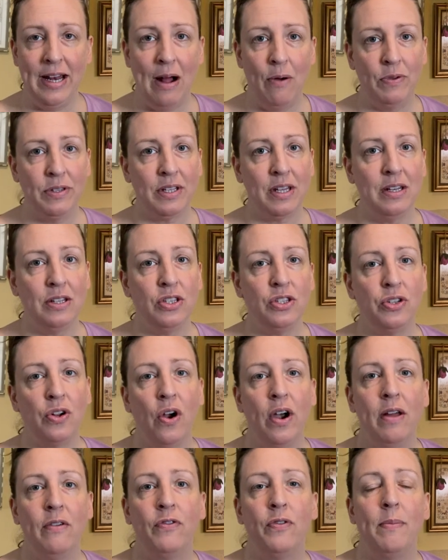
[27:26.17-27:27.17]
I was going to start
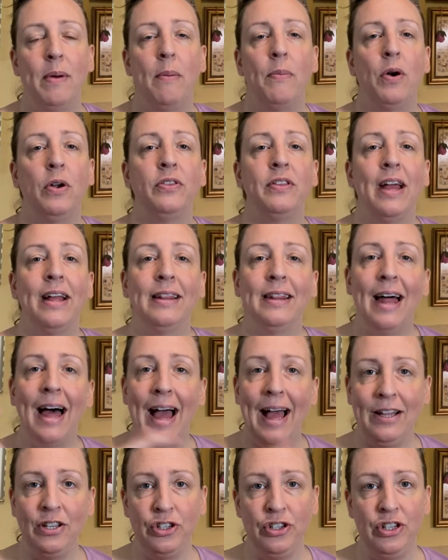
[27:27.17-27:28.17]
it for my birthday
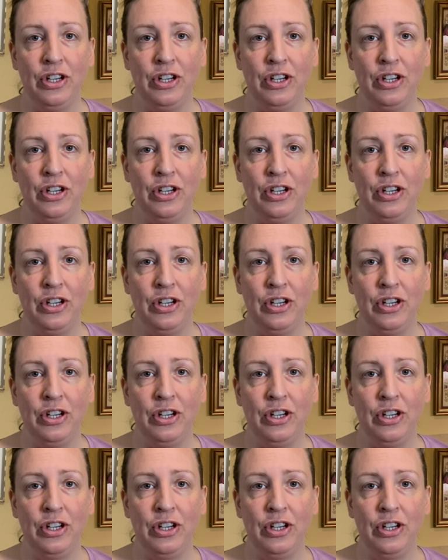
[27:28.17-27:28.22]
last